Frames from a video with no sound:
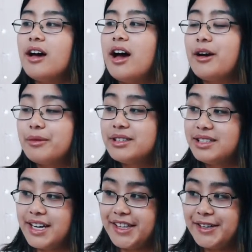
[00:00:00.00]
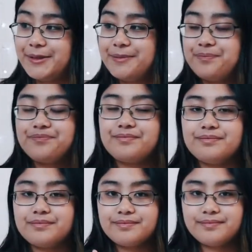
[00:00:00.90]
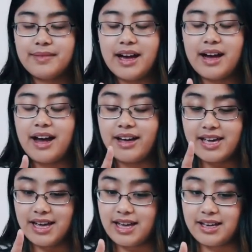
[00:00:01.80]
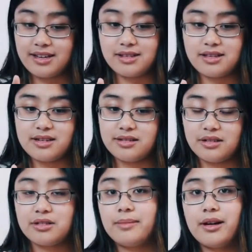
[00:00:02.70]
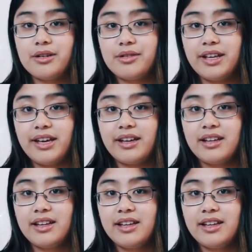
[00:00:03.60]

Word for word: I will say though, I hated the until tomorrow thing,